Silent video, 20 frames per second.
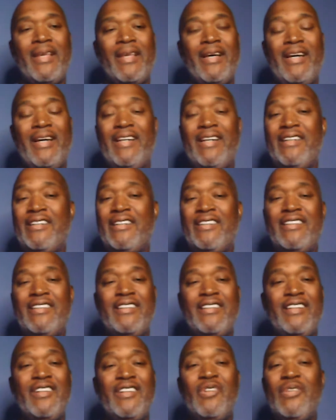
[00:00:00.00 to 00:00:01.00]
Hey,
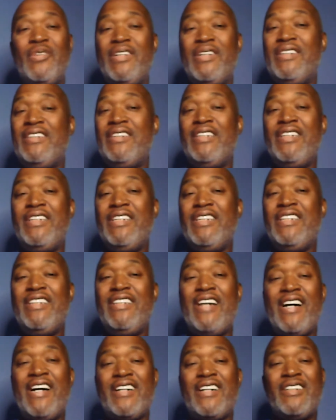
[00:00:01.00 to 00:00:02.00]
get on
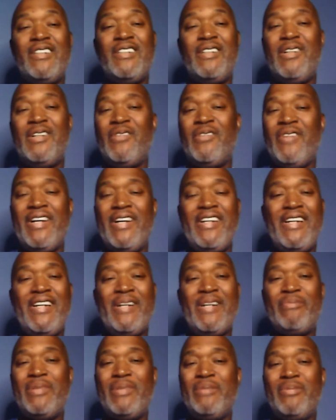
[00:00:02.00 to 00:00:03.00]
Indeed.com right
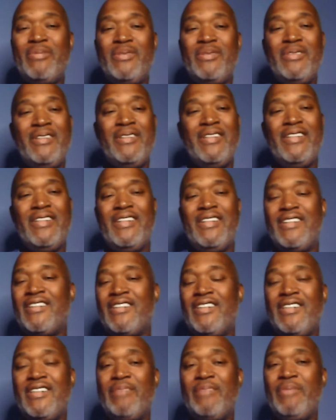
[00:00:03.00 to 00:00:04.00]
now, people,
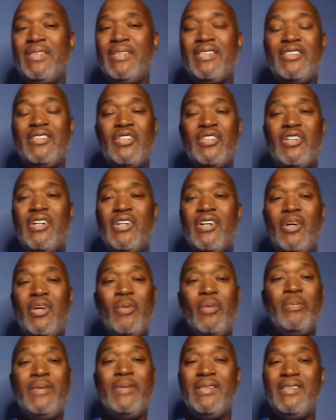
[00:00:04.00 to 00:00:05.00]
because there's gonna be some job
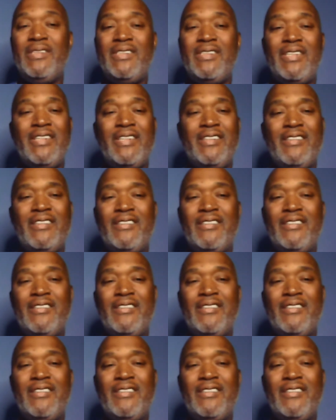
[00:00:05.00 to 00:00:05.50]
openings.